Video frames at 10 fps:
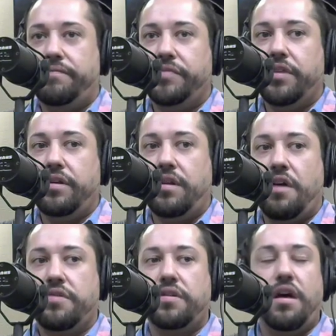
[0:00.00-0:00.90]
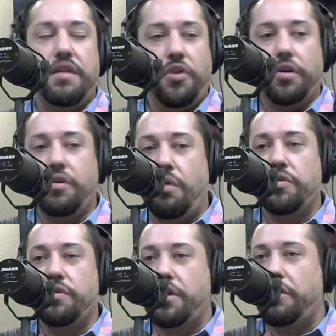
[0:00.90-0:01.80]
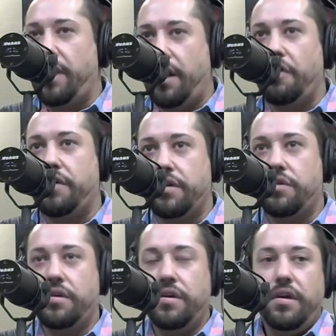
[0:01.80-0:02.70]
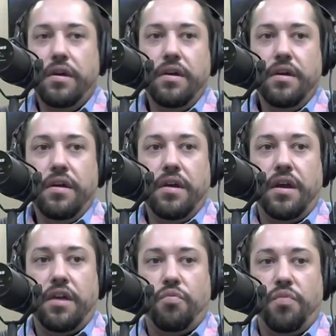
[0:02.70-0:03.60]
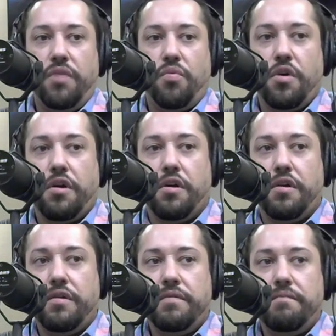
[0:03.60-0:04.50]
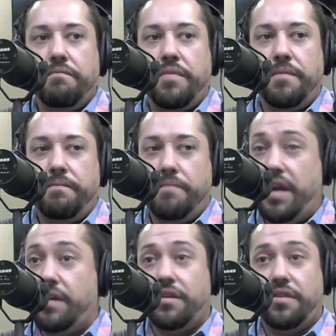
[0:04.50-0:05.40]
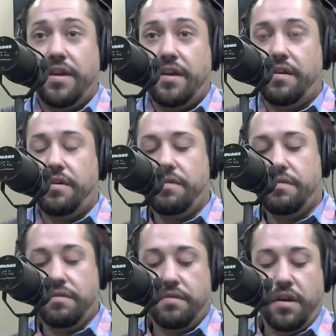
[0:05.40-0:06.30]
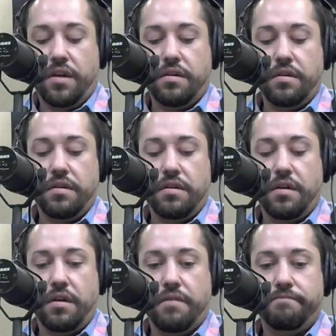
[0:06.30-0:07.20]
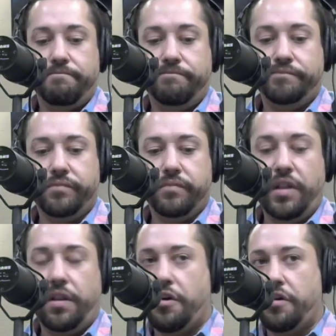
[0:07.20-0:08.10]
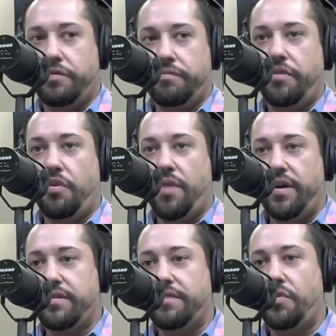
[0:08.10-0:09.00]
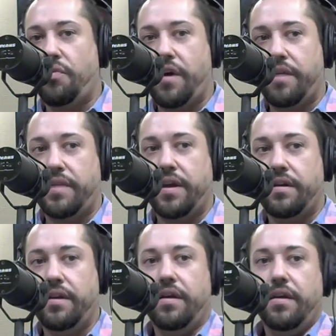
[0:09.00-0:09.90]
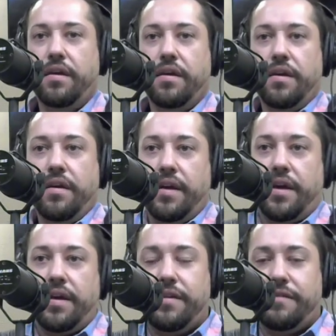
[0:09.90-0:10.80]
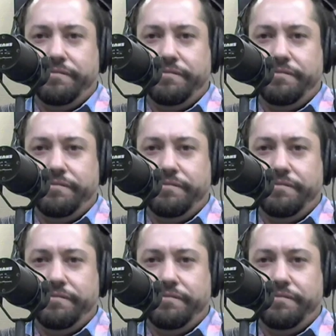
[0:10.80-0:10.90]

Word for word: lost a lot of our culture and our heritage, and we were made to think and learn the ways of the white man. And